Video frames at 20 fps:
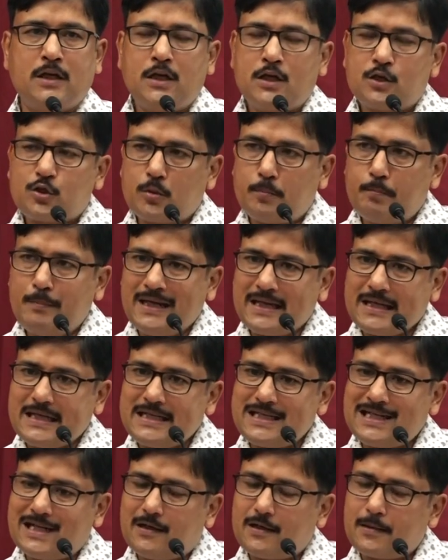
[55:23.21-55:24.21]
So make
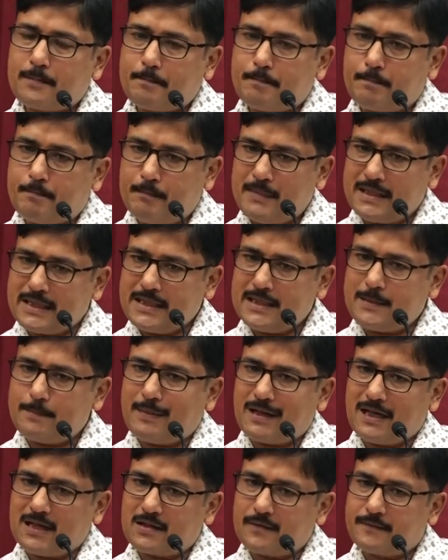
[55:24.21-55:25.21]
it, our, make it
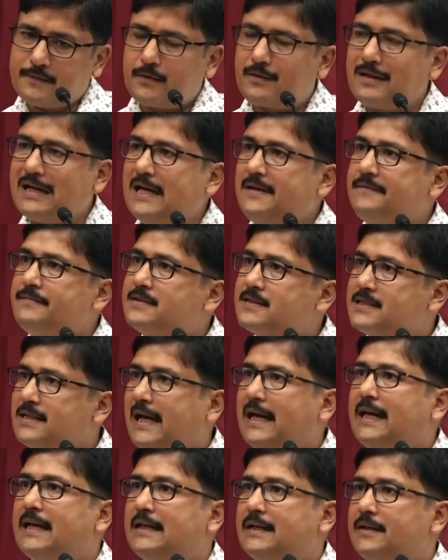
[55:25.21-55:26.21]
part of your
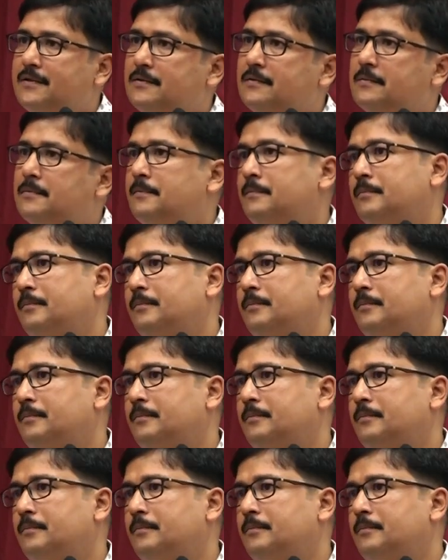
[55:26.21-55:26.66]
lifestyle, you know.